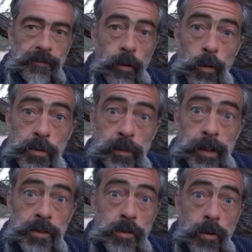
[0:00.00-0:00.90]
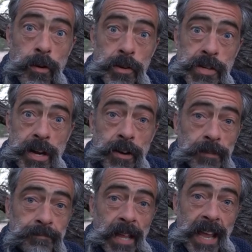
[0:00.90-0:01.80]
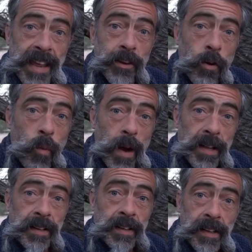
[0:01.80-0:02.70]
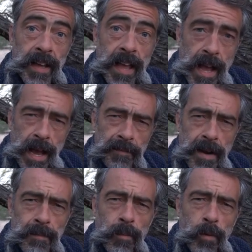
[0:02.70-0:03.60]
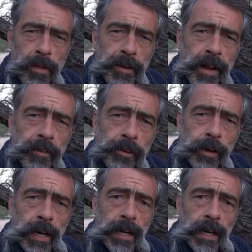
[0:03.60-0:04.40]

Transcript: Hey folks, the Desert Artist here. Hey, you know what? I've come up with another